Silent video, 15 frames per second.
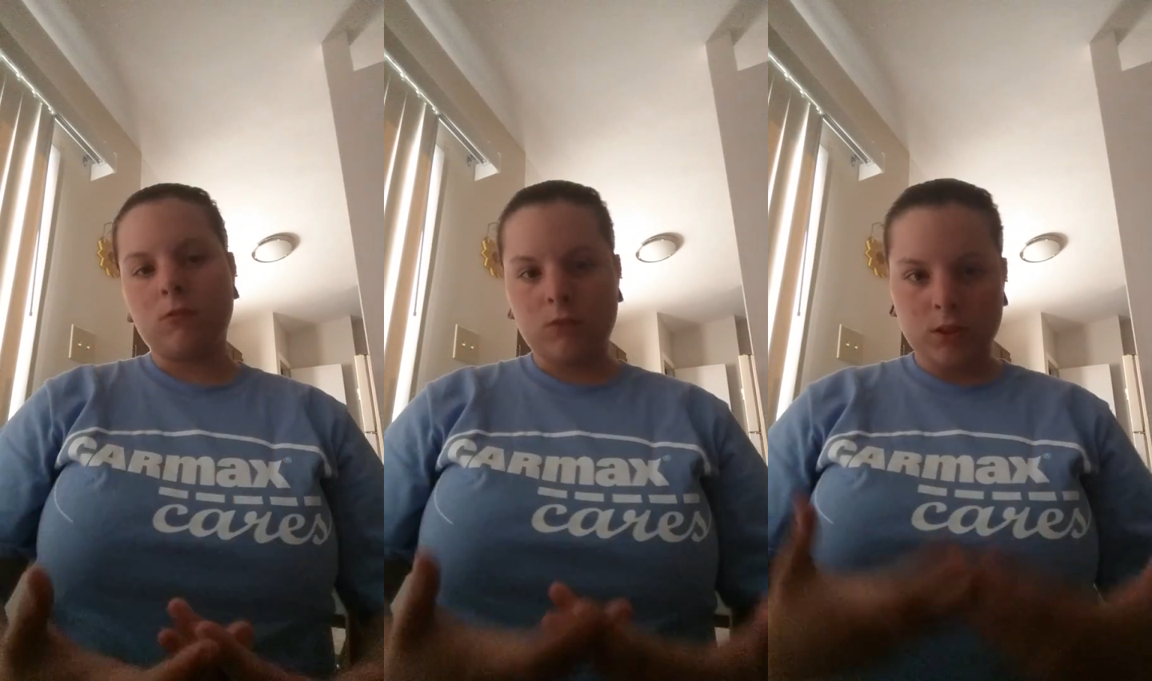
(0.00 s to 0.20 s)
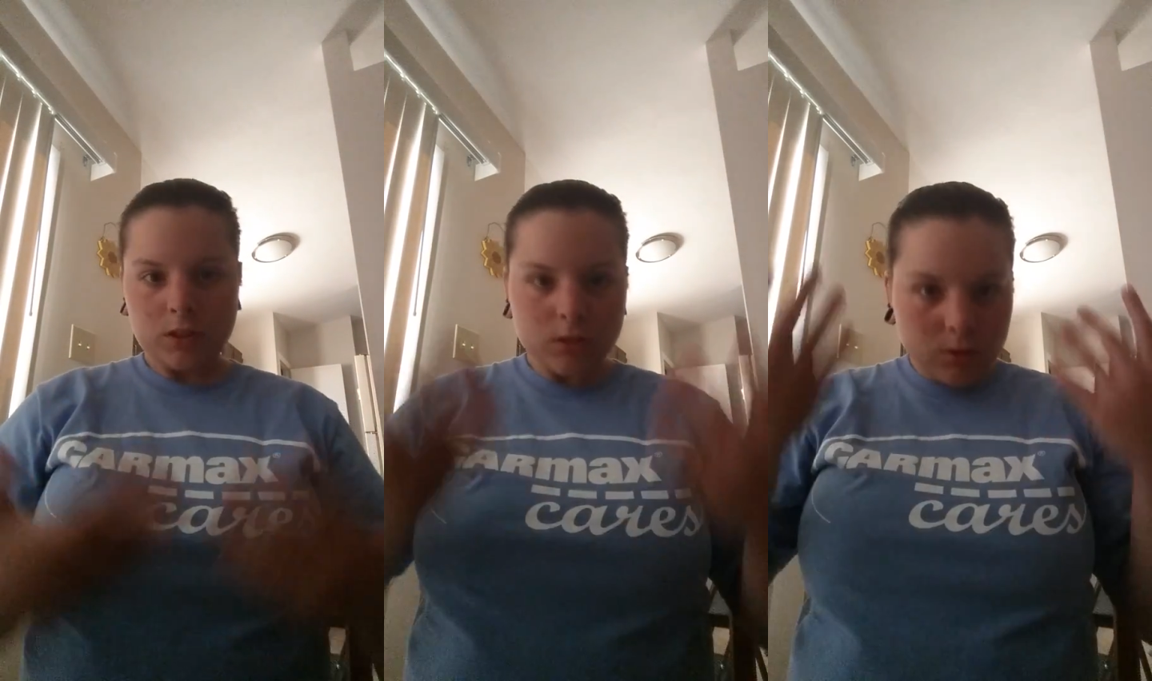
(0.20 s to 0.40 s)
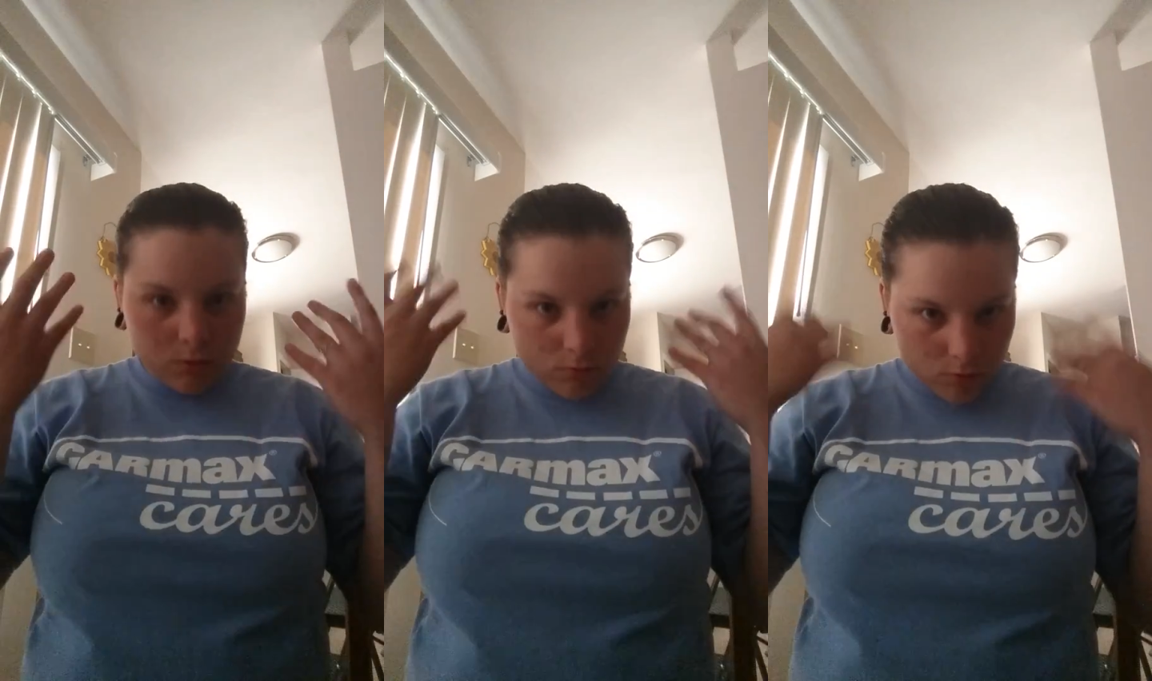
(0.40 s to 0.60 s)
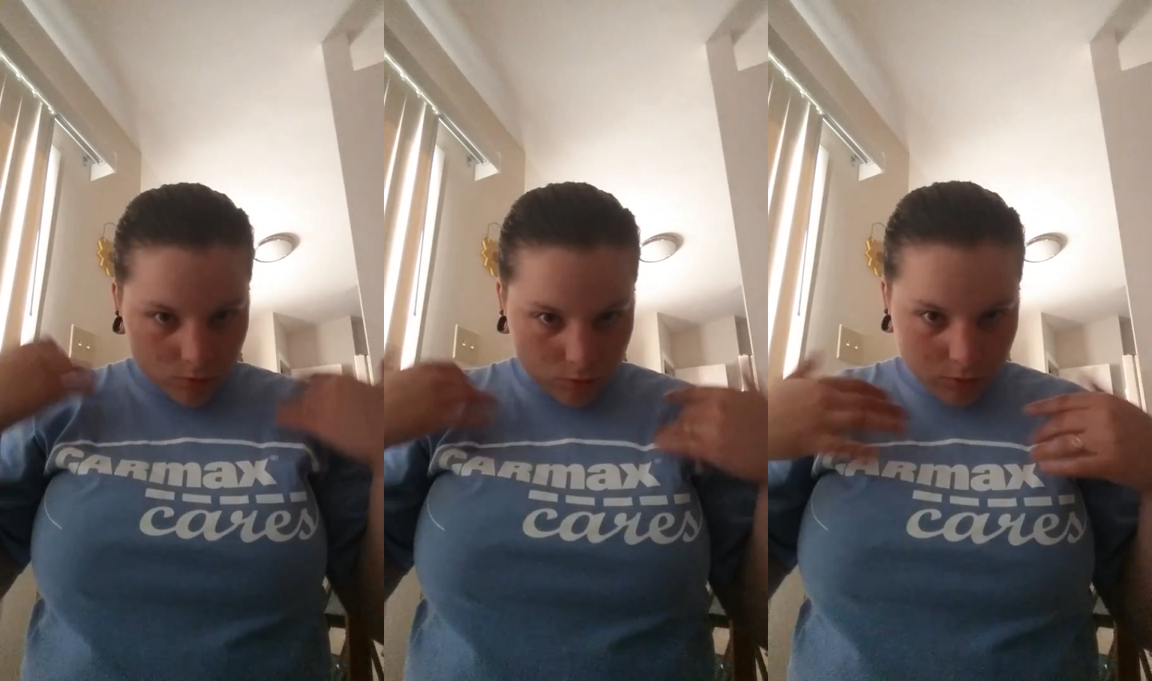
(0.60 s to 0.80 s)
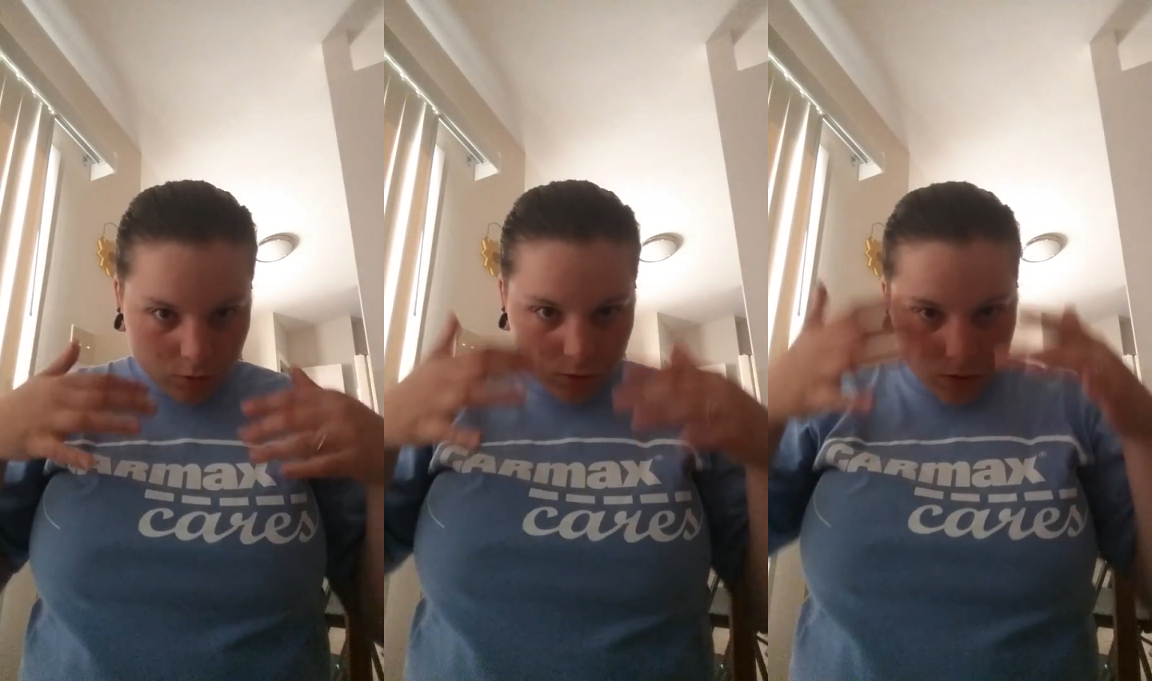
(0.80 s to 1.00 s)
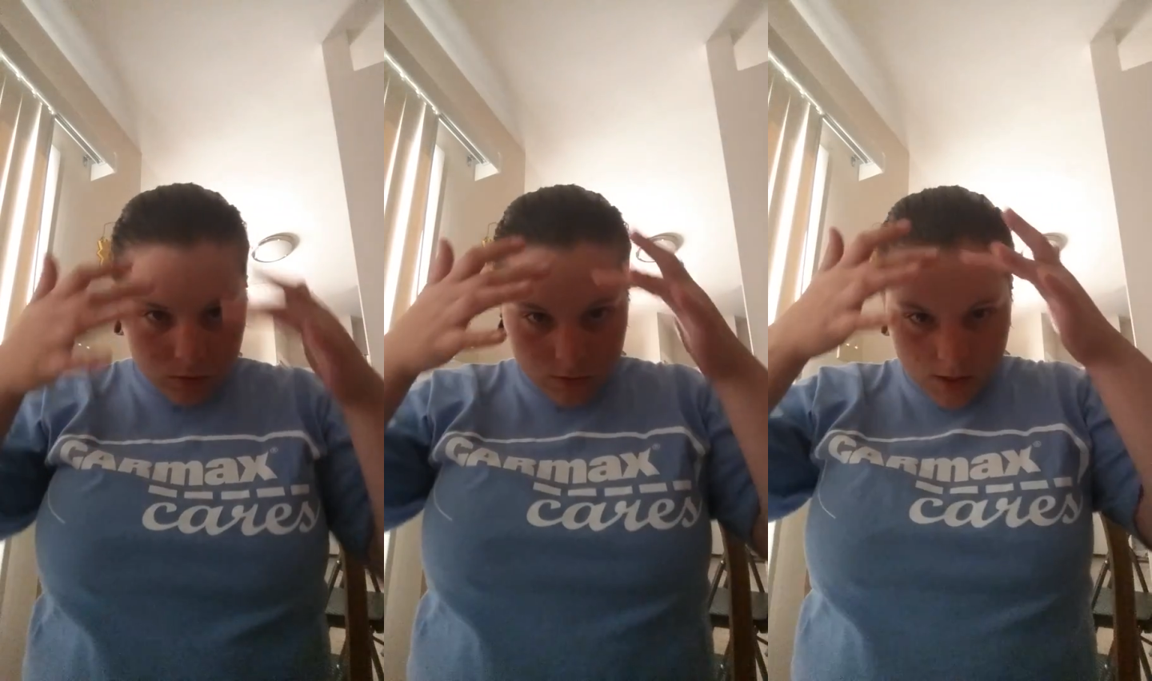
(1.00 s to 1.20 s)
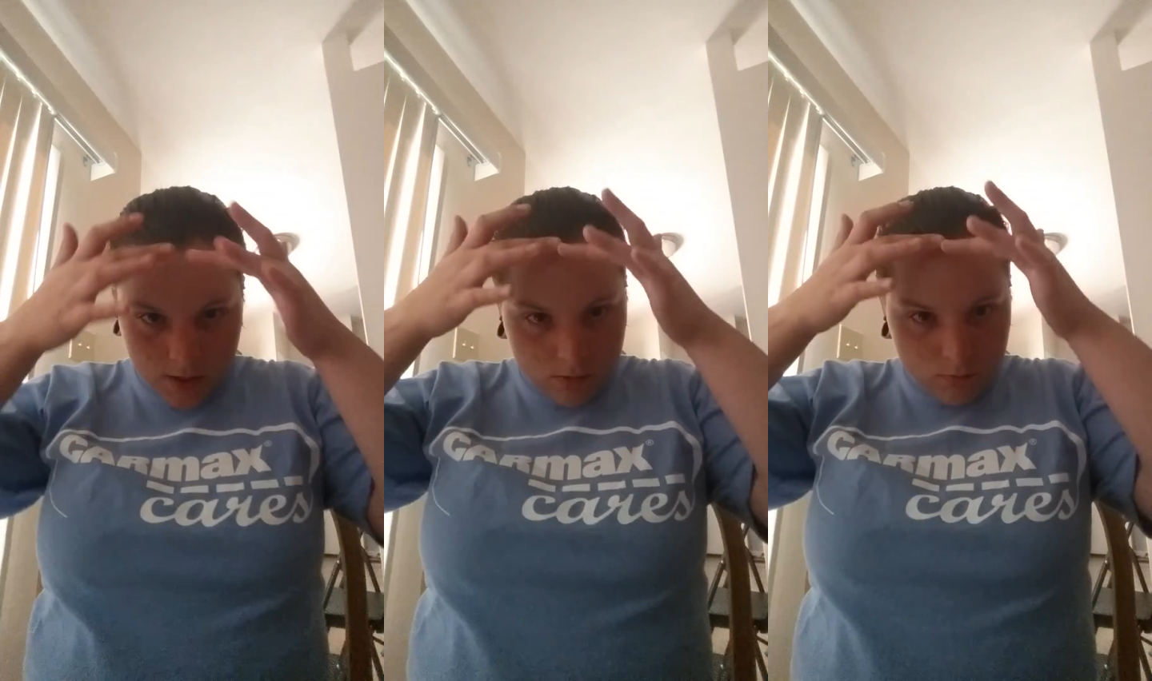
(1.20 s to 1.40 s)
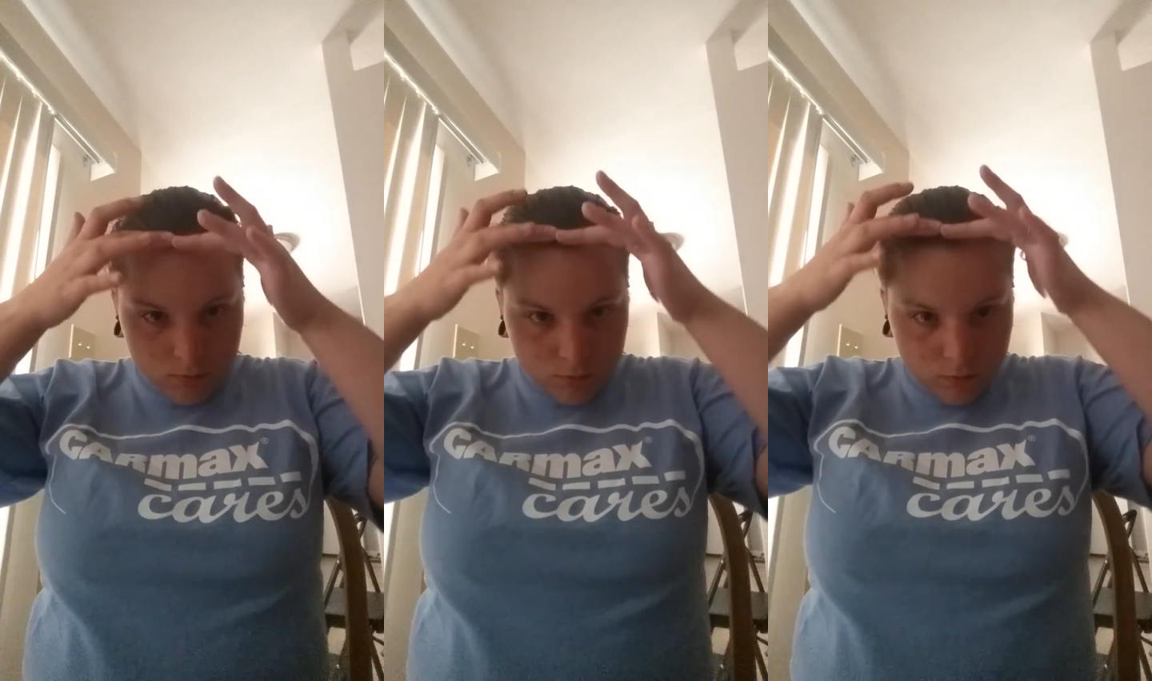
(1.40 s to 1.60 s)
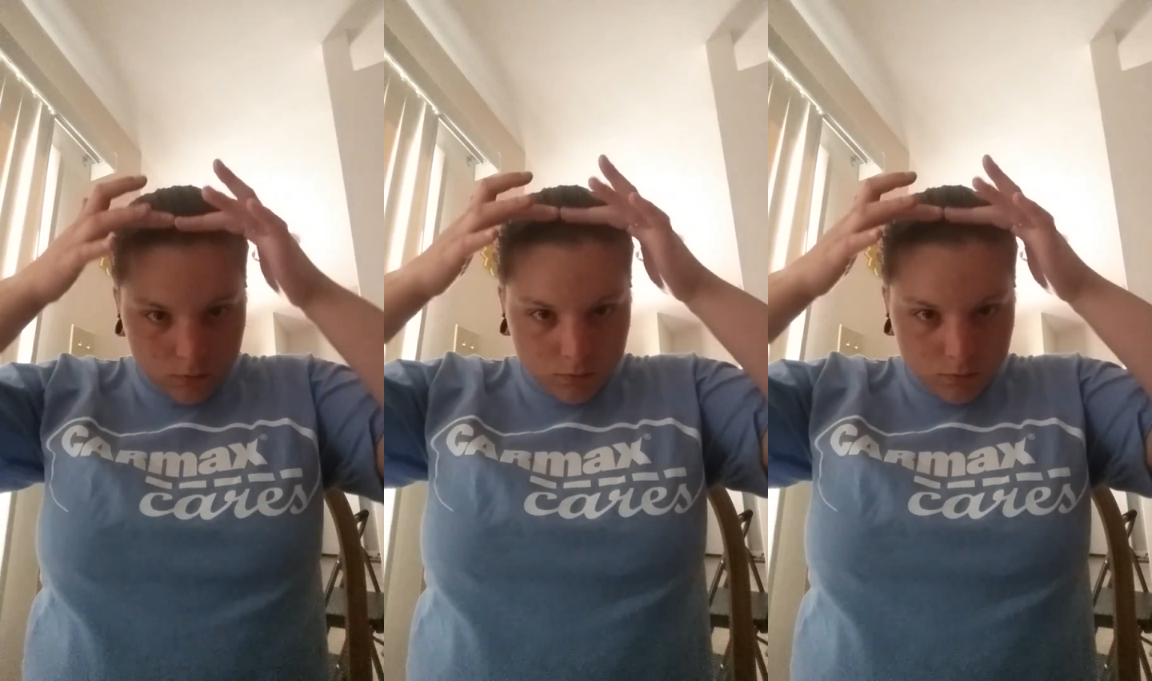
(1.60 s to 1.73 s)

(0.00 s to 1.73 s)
Let your roots grow out